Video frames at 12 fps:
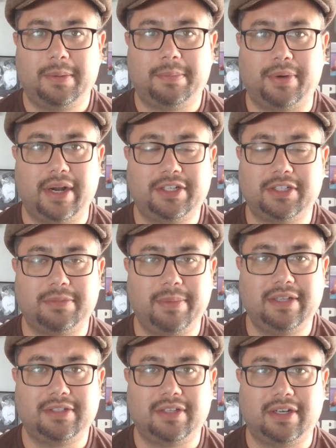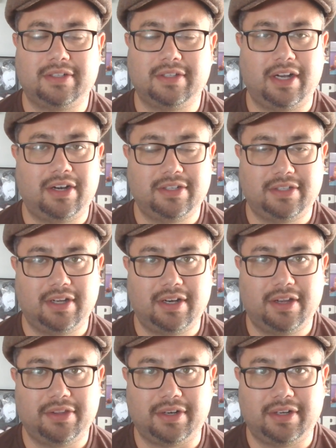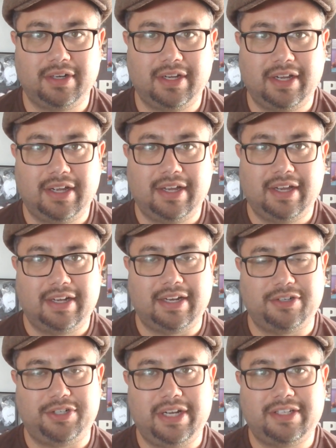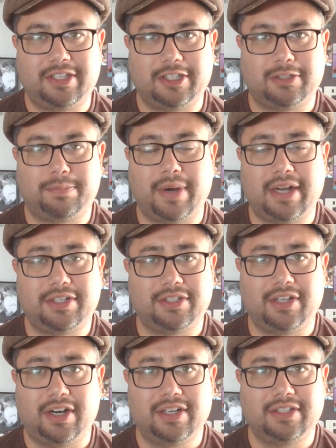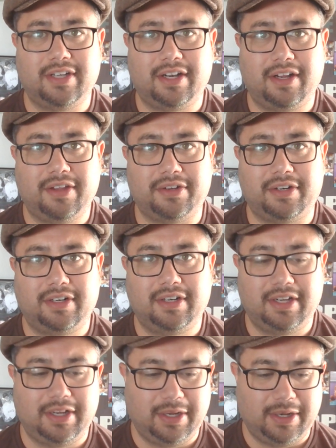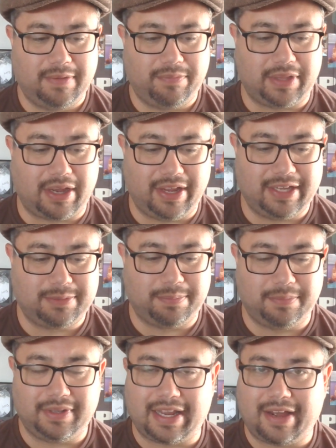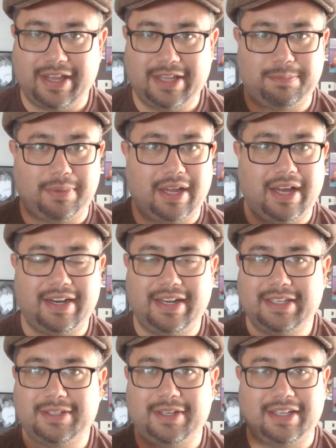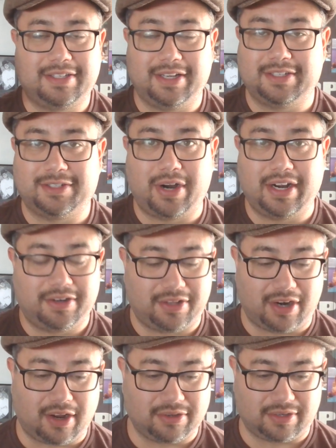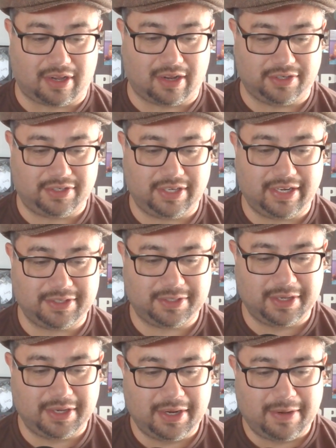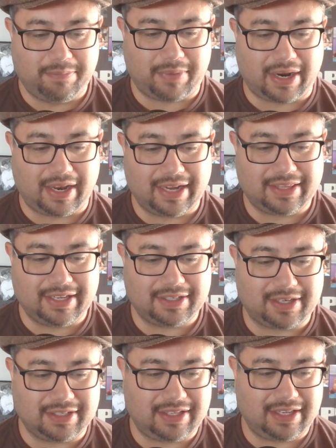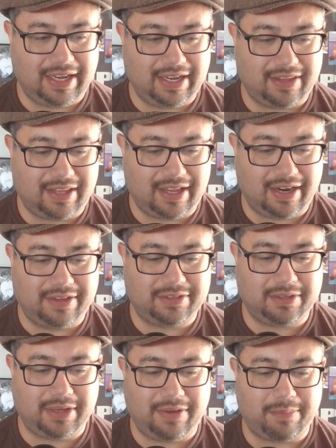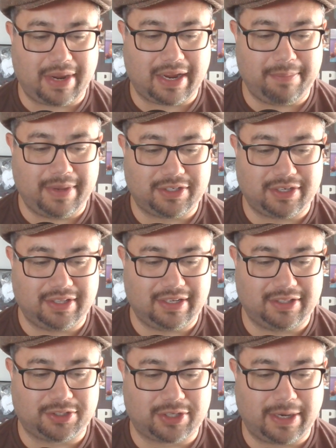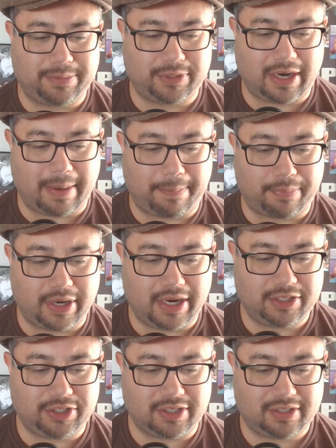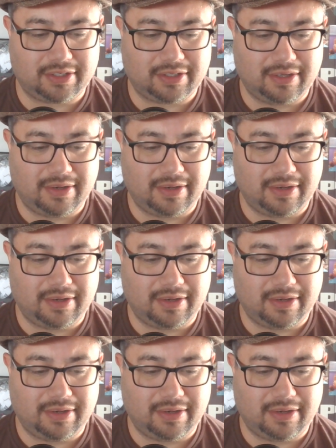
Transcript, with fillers: Precious means there there is none other. Now Jesus is precious, there is none other. Now his now his blood and his it's, it's greater than all our sins. But I like this because he's even making mention in the scripture, and precious